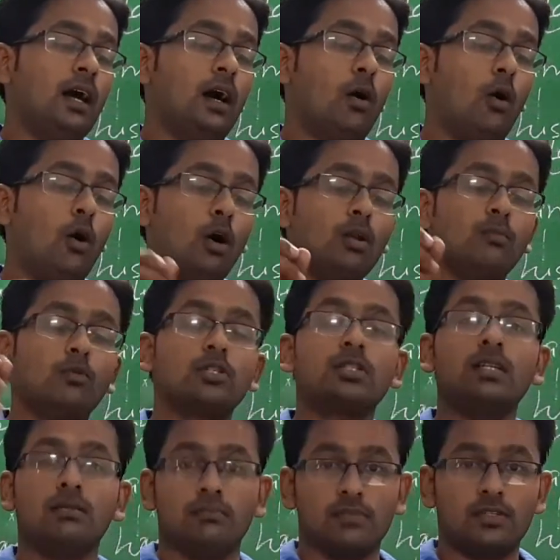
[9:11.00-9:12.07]
all
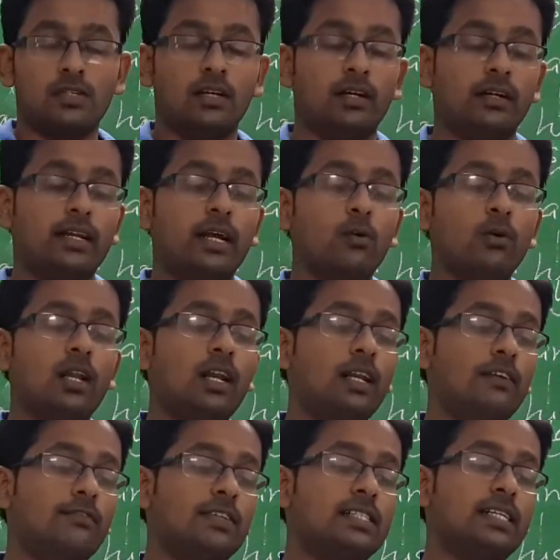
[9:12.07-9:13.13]
Muslims
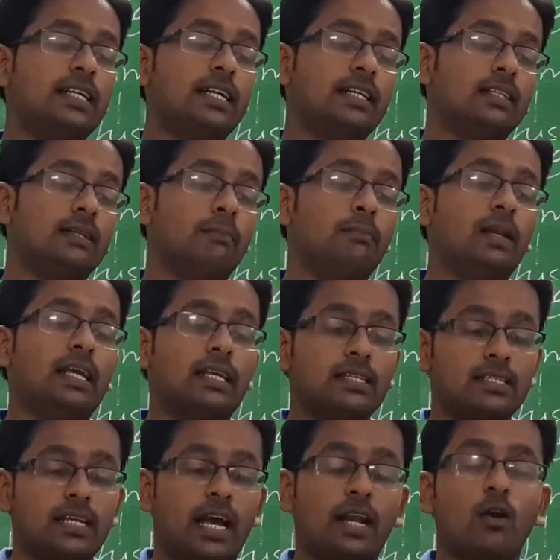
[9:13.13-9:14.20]
regularly visited the
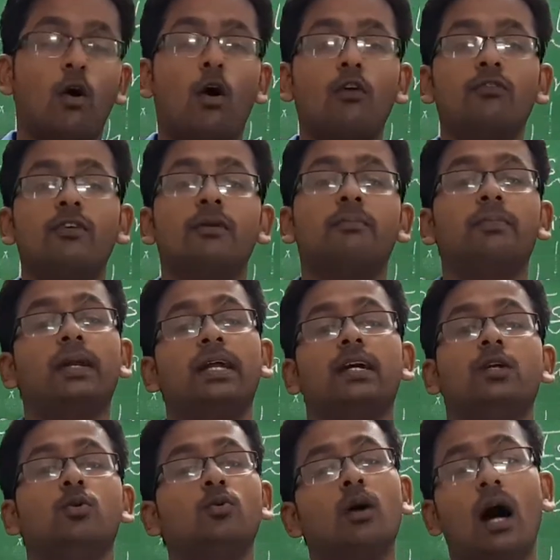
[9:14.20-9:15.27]
place and offer
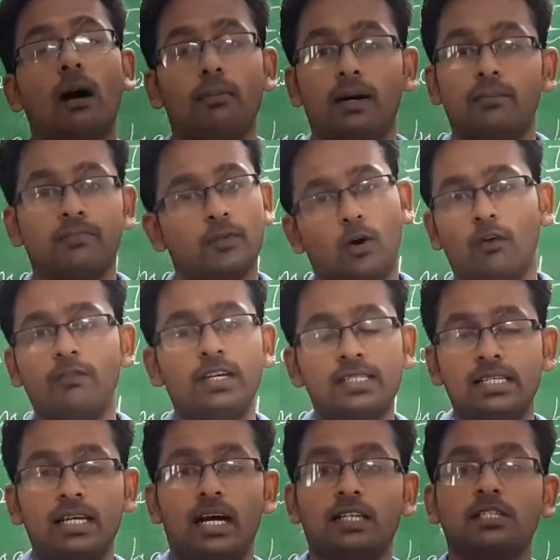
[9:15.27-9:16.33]
prayer to Kaaba.
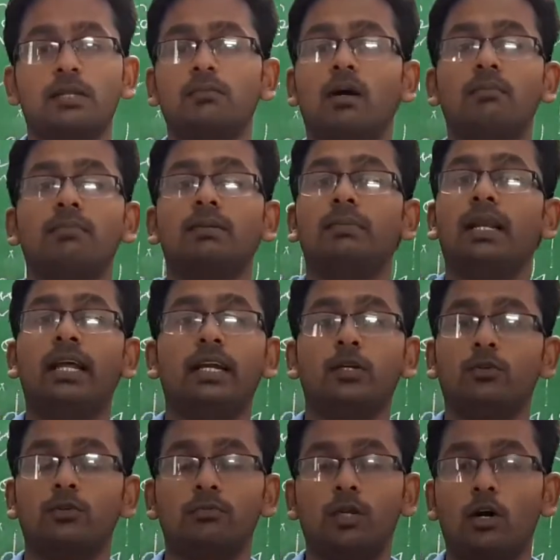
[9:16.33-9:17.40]
Obviously, Hazrat Muhammad
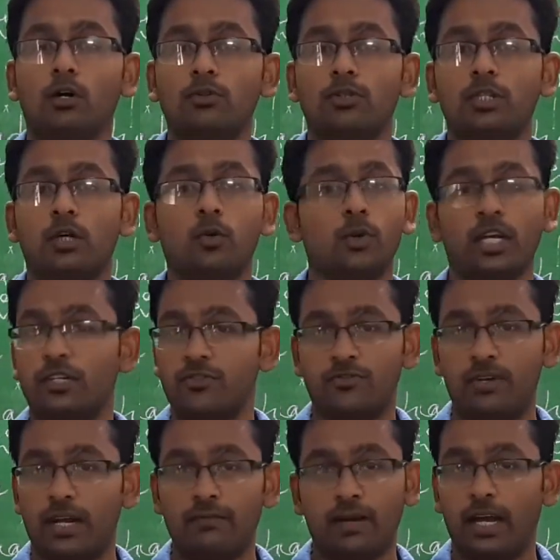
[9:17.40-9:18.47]
belonged to the Quraysh
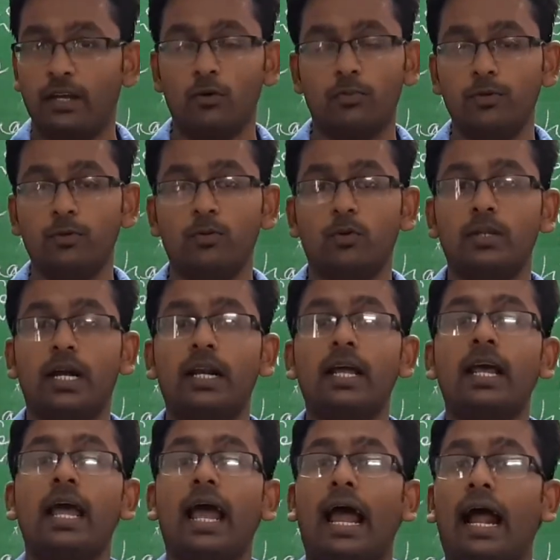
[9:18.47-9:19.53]
tribe. I hope you know that,
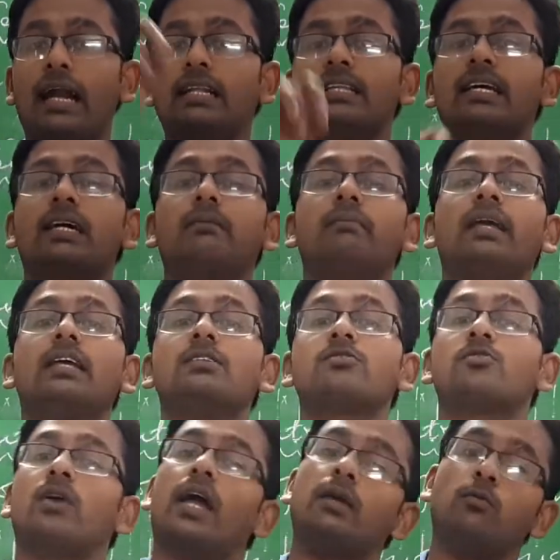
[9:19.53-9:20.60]
and their main
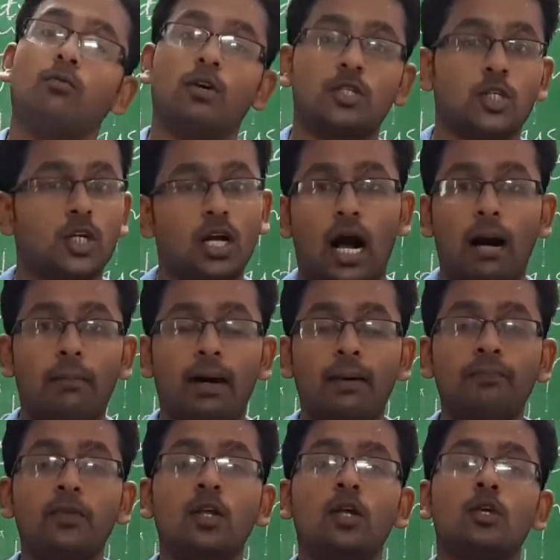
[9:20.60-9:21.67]
shrine was Kaaba.
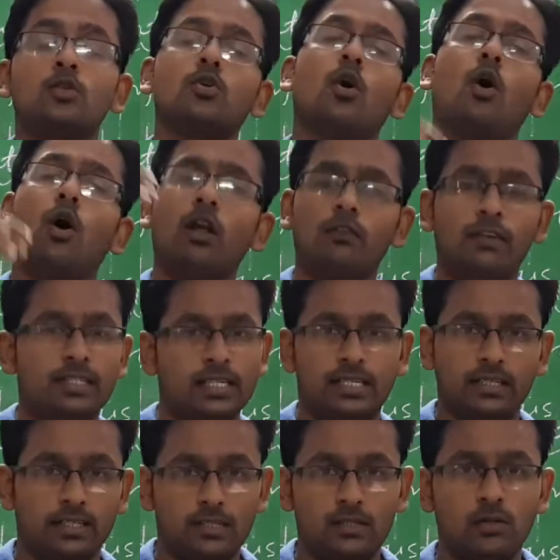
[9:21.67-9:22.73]
So all
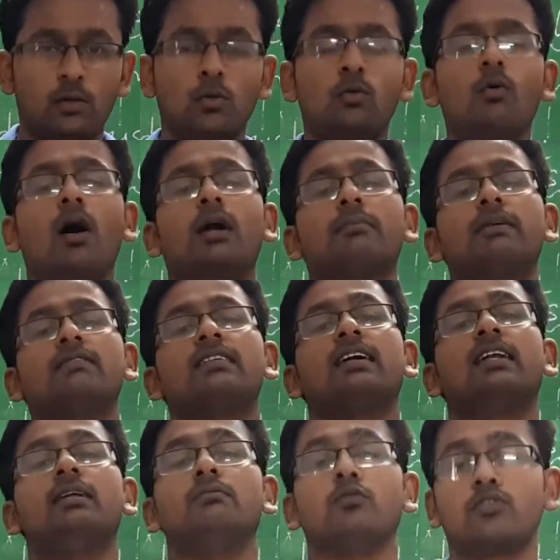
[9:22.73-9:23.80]
visitors who are
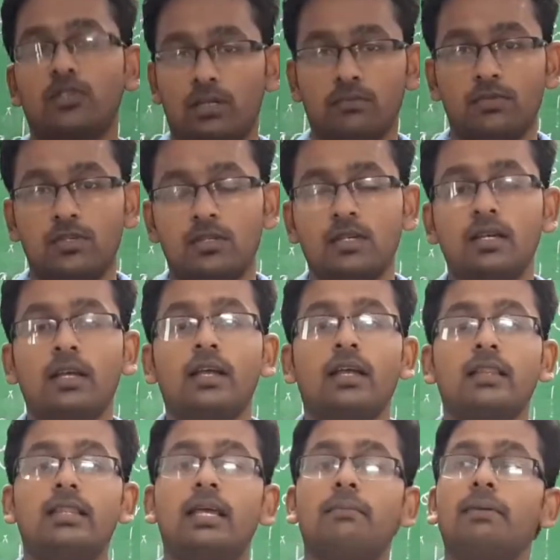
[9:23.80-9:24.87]
basically Muslims,
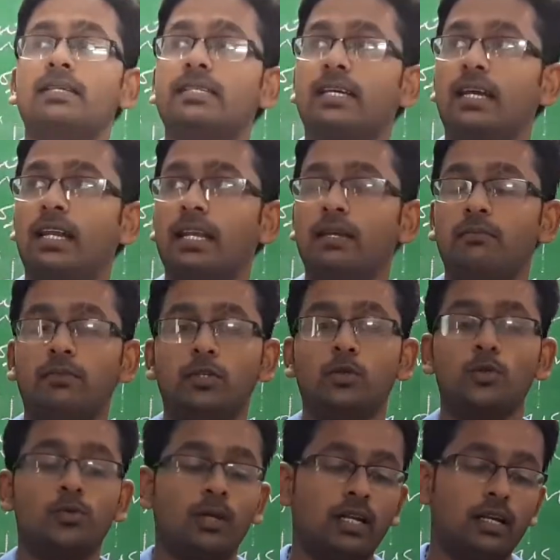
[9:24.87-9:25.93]
they basically
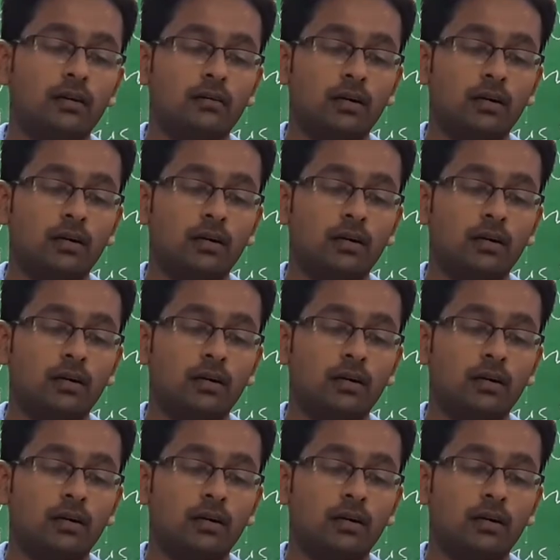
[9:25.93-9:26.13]
usually